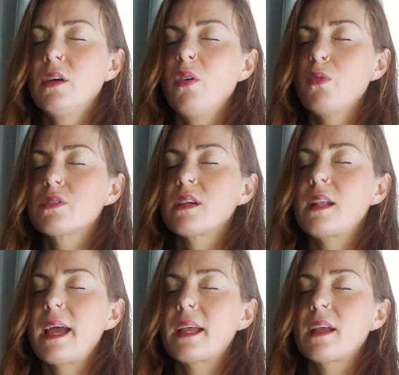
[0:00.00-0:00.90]
also
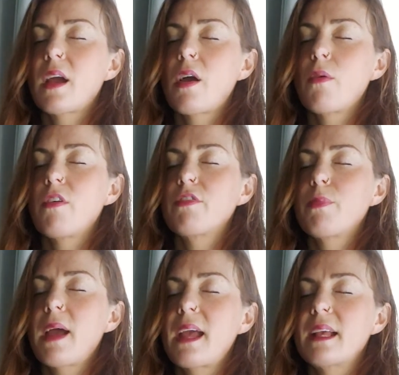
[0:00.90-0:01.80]
letting go of
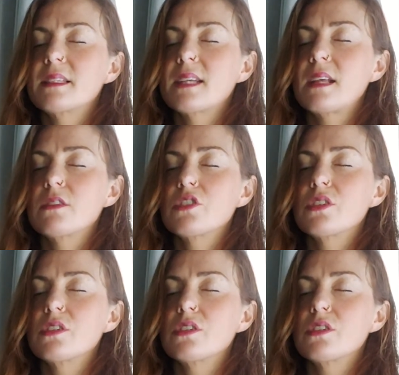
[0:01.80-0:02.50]
paying attention